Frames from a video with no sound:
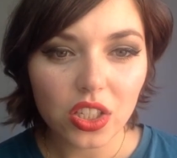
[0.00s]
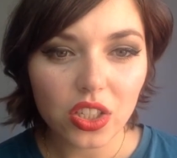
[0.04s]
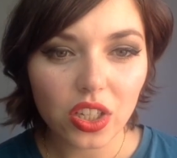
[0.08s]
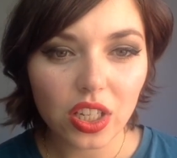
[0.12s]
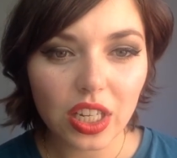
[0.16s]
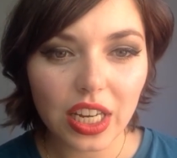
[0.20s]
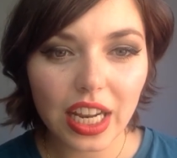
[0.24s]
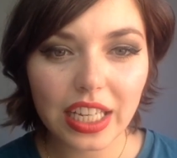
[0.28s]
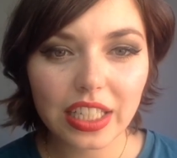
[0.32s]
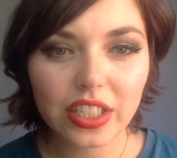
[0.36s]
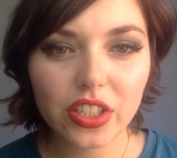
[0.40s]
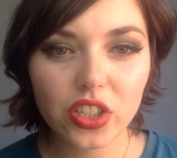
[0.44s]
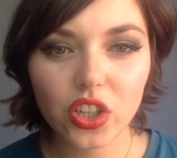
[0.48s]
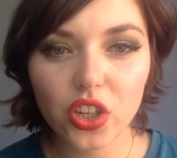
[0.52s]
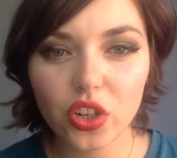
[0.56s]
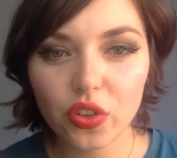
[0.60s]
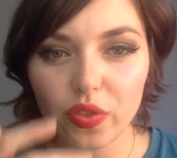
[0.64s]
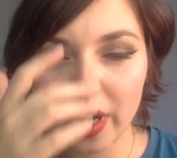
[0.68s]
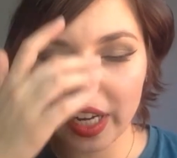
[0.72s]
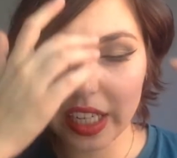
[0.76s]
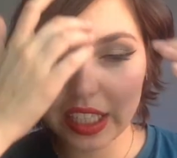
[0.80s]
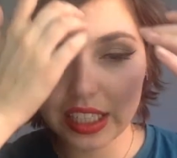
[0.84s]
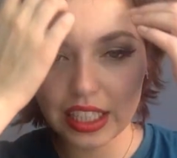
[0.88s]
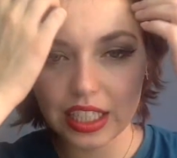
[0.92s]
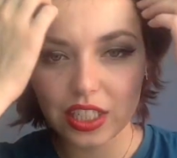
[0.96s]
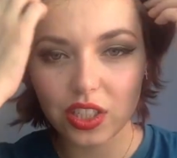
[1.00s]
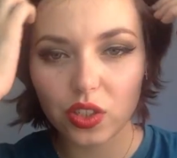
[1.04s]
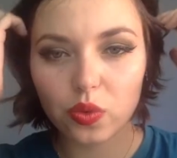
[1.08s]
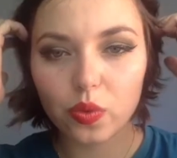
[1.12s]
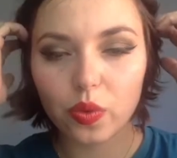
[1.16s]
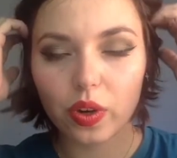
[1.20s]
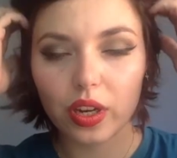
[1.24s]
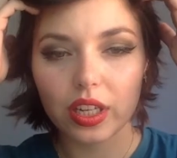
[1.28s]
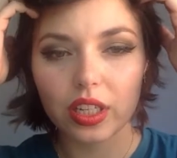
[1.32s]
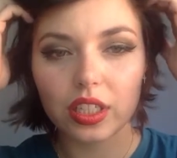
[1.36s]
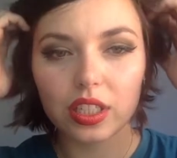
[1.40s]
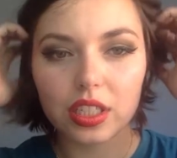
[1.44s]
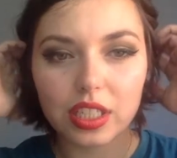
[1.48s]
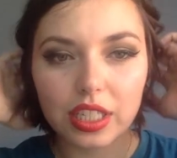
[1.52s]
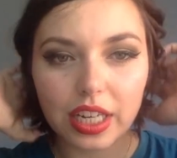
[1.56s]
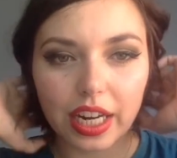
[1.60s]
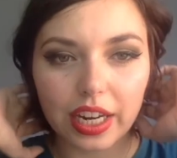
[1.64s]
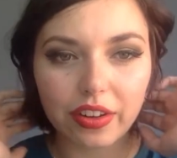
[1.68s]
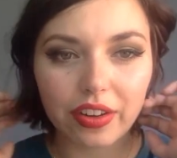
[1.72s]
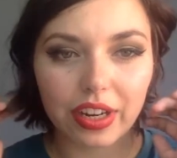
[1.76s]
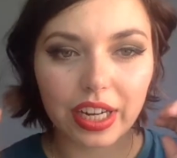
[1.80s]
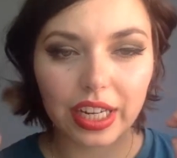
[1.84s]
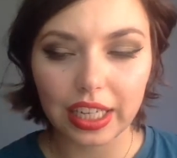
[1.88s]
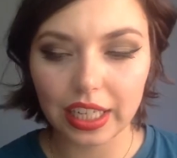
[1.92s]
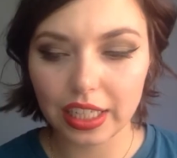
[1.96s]
So let's correct this one
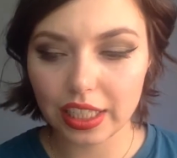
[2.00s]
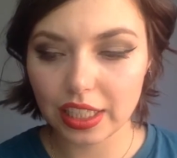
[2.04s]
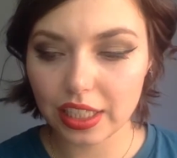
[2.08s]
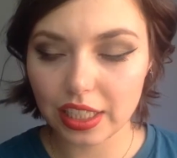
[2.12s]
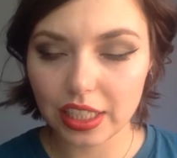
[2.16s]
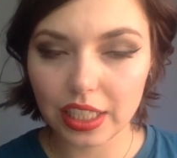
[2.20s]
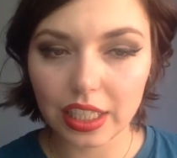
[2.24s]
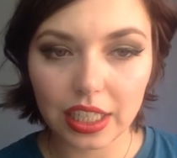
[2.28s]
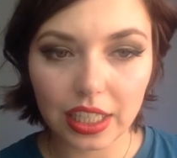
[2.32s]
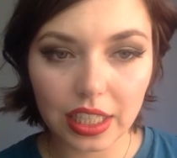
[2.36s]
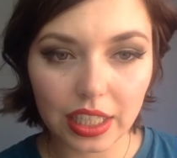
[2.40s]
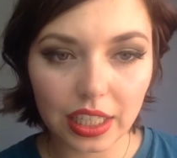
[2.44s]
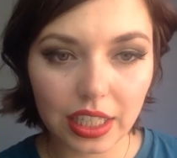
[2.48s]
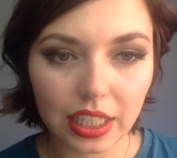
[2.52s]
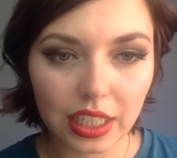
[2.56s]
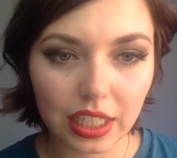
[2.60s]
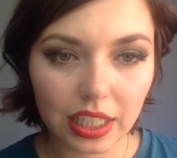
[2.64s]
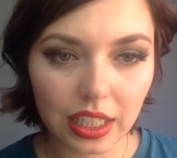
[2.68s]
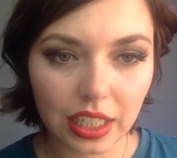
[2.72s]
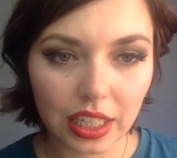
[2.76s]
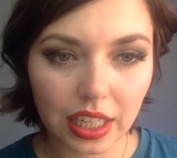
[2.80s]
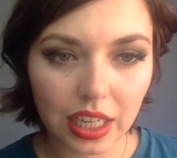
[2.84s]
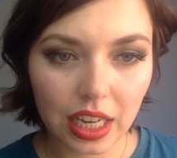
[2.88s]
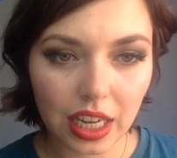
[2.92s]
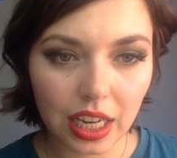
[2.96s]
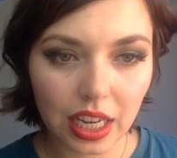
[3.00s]
directly here.